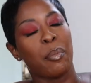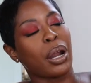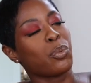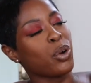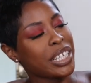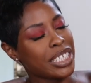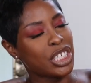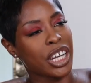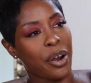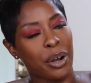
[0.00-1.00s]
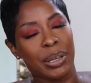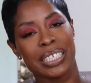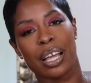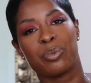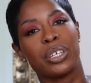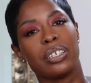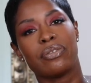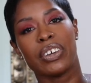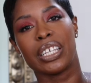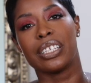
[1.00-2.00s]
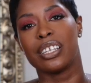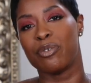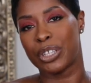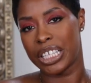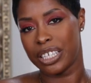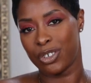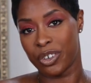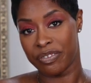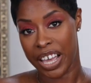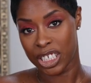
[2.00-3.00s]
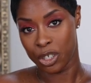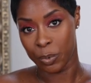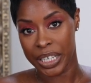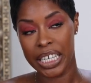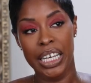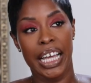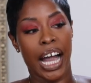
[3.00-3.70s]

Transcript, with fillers: but I wanted to share it because I really fell in love with it during Fashion Week.